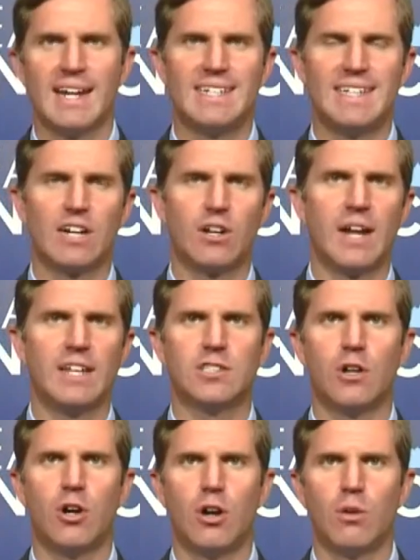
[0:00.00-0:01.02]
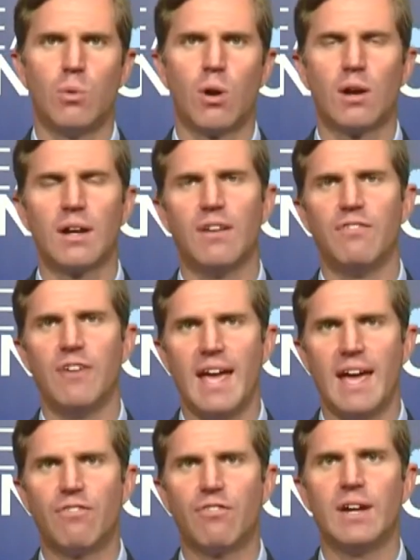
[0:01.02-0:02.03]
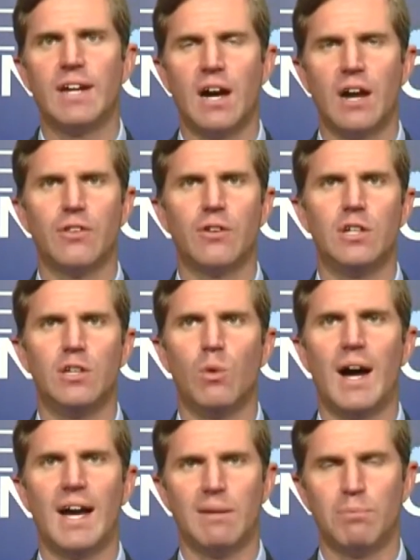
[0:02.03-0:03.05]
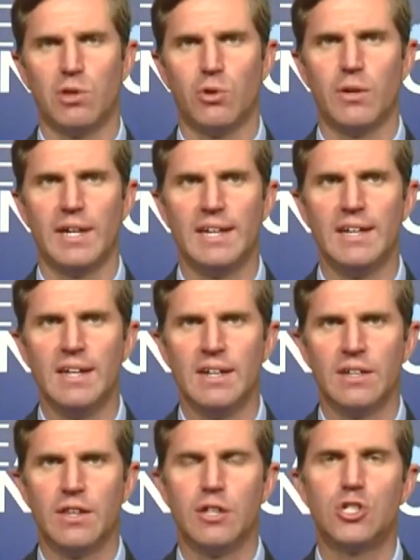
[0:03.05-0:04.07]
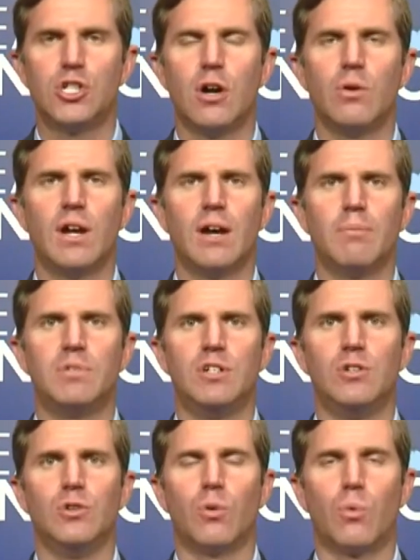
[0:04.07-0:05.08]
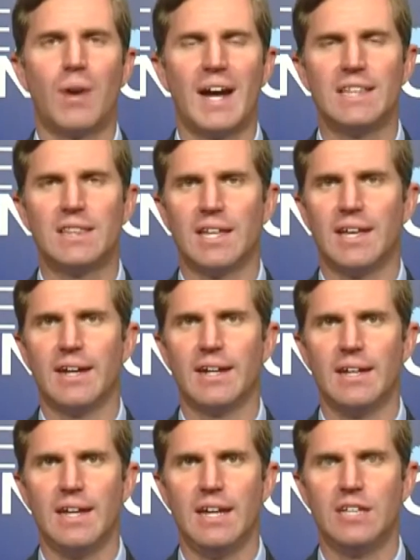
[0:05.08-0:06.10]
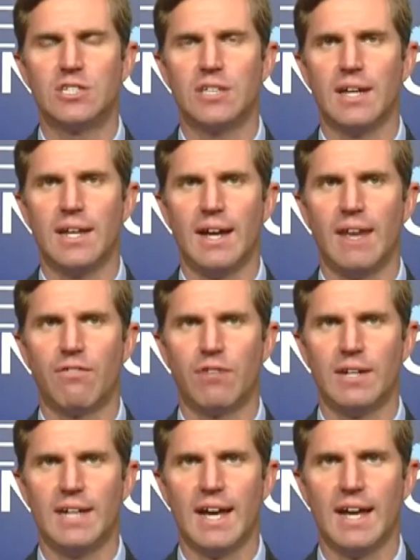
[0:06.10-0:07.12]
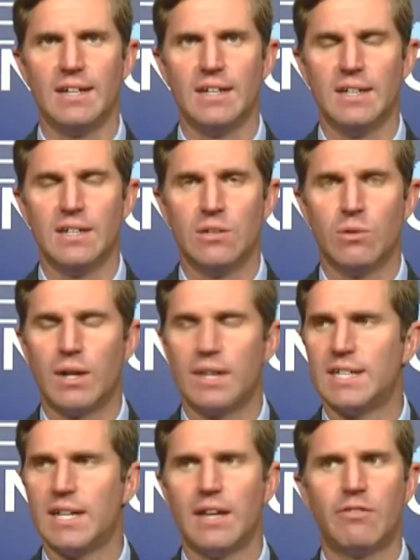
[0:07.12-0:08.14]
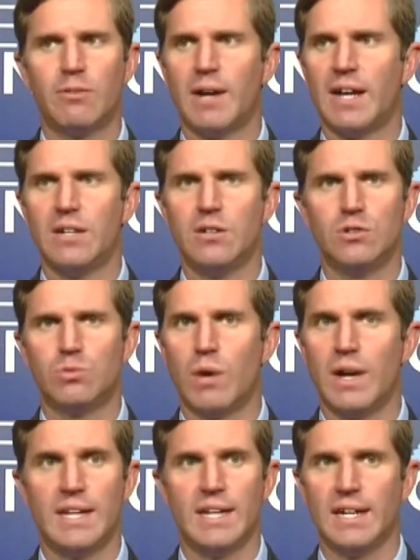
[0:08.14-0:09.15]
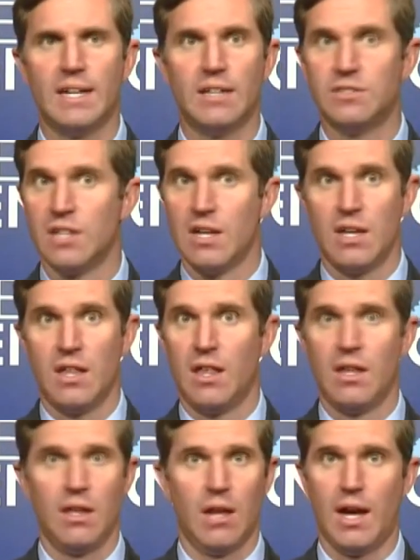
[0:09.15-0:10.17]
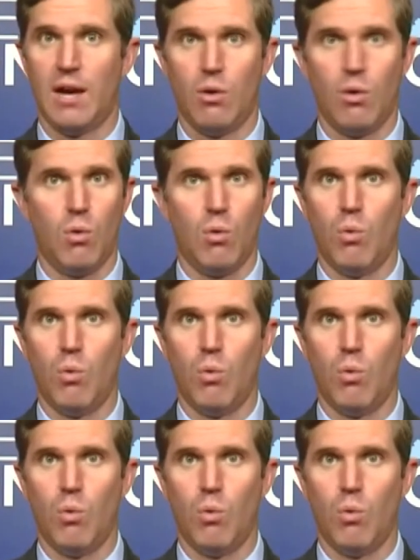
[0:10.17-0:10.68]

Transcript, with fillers: and it denigrates the hard work of every other UI employee that showed up to do the right thing each and every day. Governor Andy Beshear said Thursday some of the employees have been